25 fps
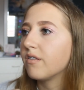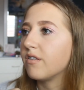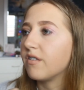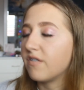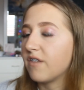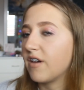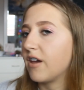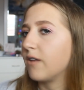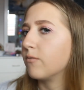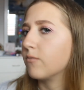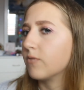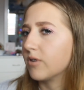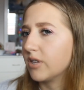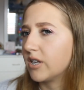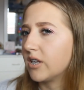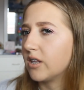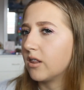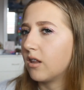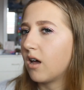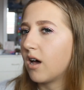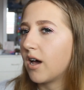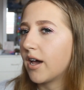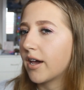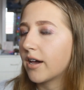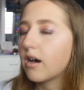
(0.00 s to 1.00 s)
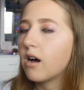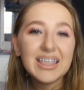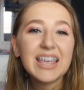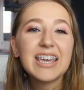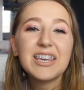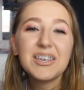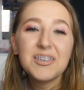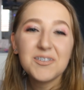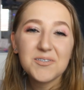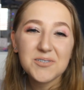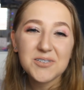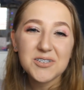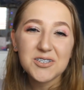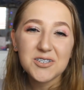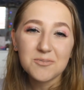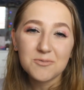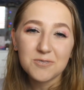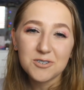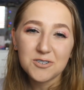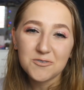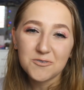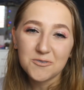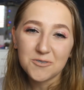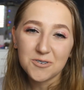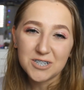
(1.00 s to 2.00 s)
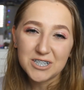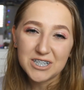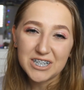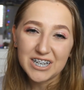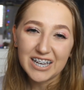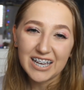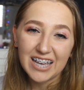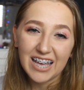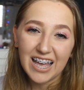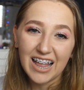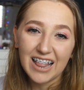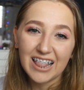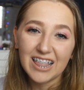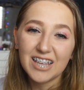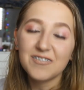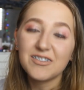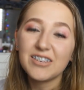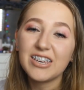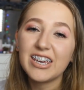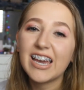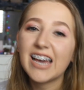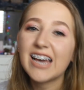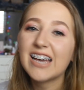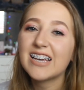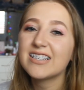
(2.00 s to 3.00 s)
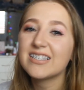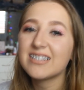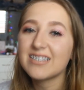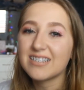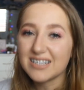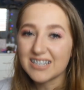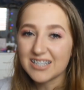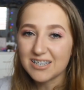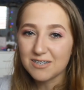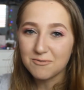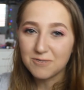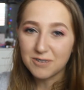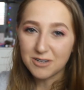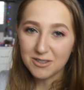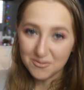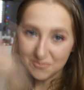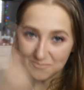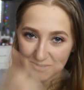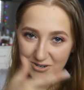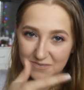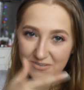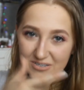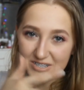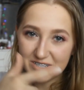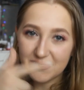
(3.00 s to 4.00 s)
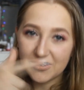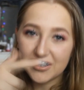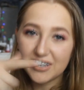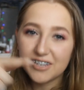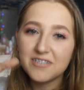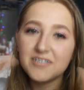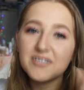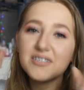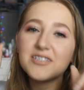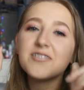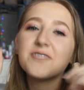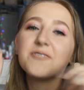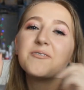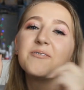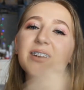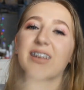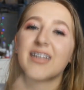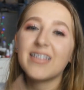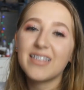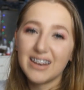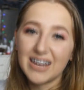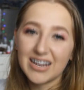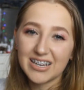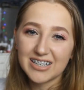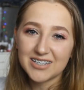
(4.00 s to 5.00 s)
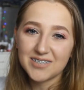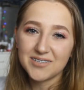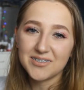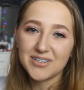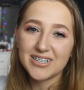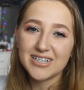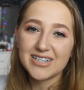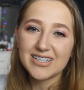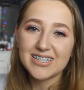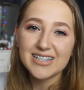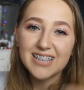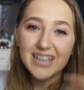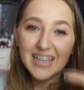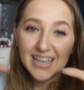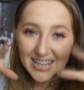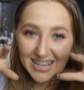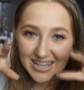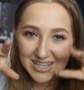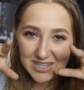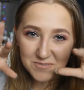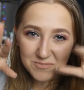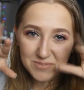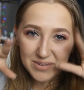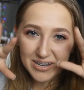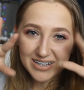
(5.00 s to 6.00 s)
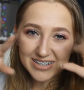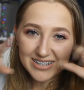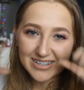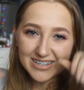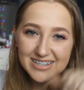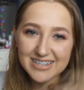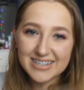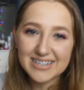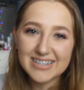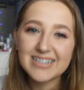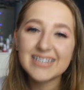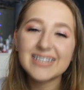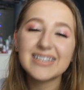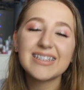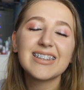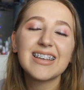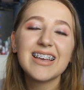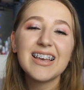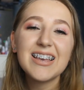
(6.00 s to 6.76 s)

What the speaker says: that they really like. Thank you all so much for watching. I love you guys, and I'll see you in one of the previous videos or one of the next ones. It depends.